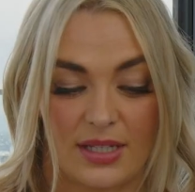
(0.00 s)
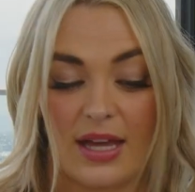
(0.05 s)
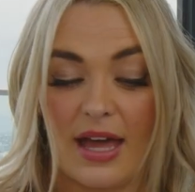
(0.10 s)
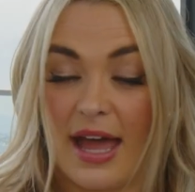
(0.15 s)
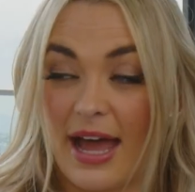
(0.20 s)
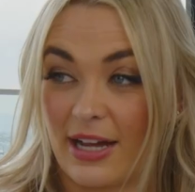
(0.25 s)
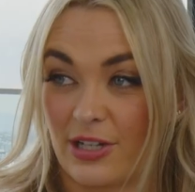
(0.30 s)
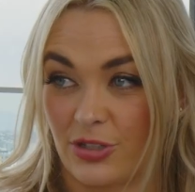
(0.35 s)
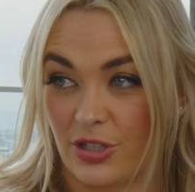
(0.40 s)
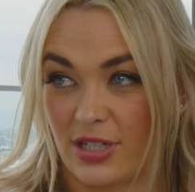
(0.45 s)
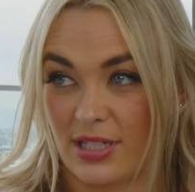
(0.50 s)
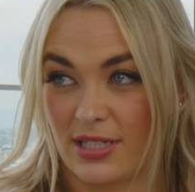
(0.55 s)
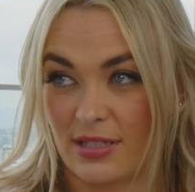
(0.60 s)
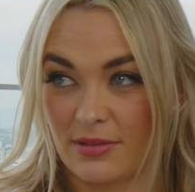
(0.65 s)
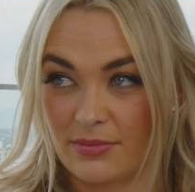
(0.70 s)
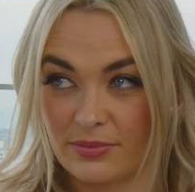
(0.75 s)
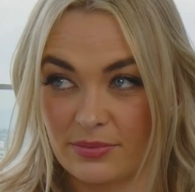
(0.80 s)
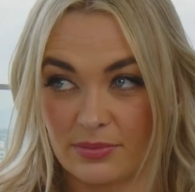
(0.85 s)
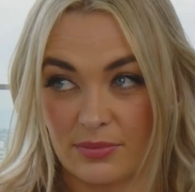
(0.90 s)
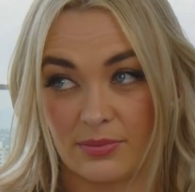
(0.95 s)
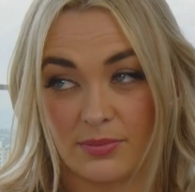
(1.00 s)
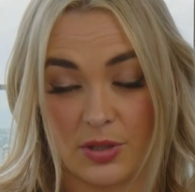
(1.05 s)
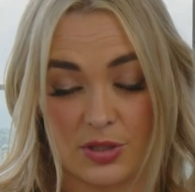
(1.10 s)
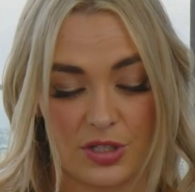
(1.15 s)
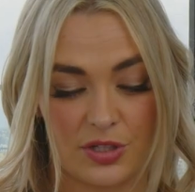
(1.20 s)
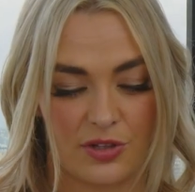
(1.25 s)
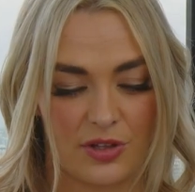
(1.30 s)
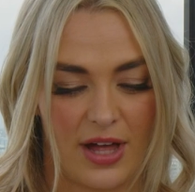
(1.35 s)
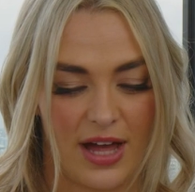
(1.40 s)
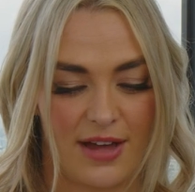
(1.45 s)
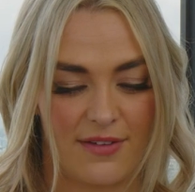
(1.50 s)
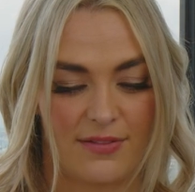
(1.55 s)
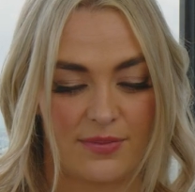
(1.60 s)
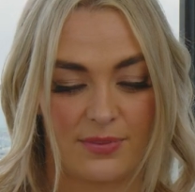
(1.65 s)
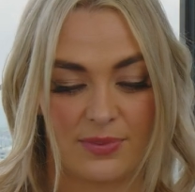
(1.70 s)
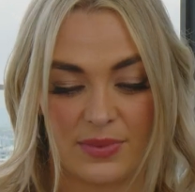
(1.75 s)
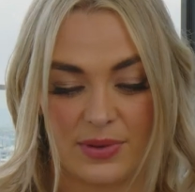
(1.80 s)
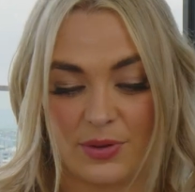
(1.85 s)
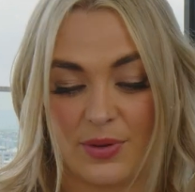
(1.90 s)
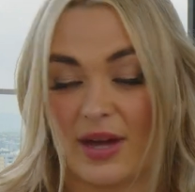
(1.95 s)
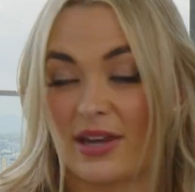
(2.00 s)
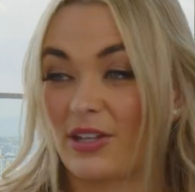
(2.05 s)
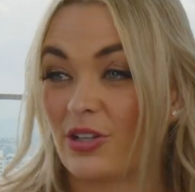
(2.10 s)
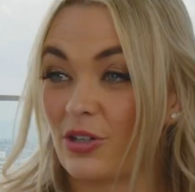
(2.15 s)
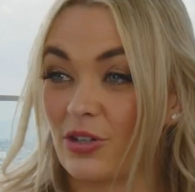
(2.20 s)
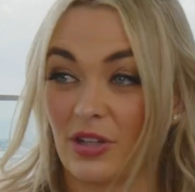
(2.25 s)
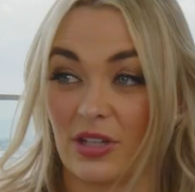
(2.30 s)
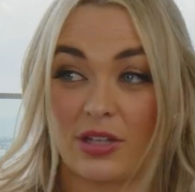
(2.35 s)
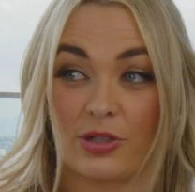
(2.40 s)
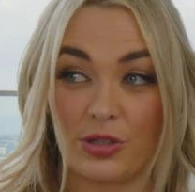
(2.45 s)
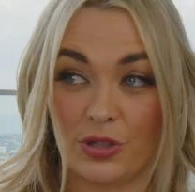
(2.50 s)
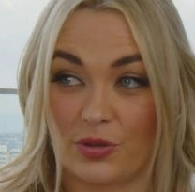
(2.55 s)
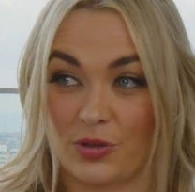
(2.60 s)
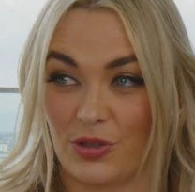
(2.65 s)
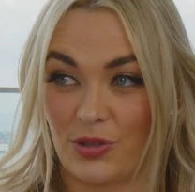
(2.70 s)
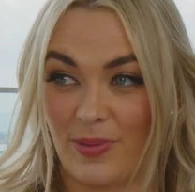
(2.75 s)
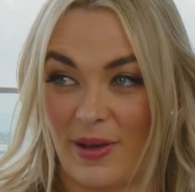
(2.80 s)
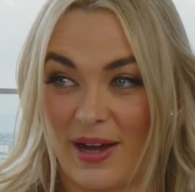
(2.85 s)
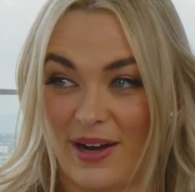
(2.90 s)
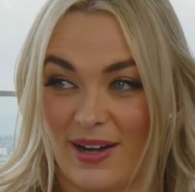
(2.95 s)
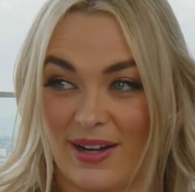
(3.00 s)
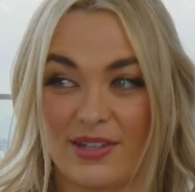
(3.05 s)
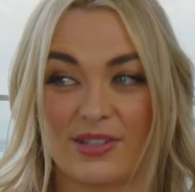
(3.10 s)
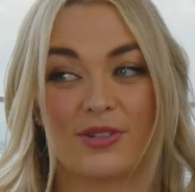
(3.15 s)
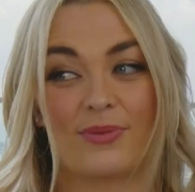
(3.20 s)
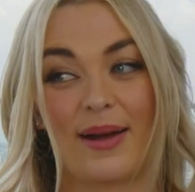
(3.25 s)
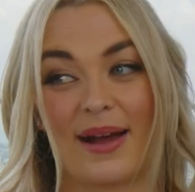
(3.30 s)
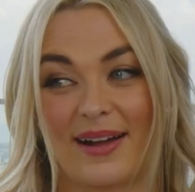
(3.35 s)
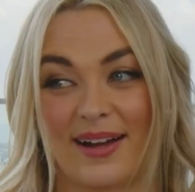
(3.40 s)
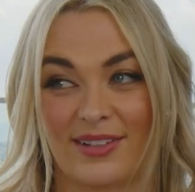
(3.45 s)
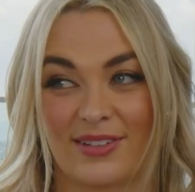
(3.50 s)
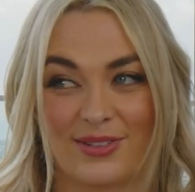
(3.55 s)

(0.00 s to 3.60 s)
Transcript: actress most of your life. You added your YouTube era. You're back on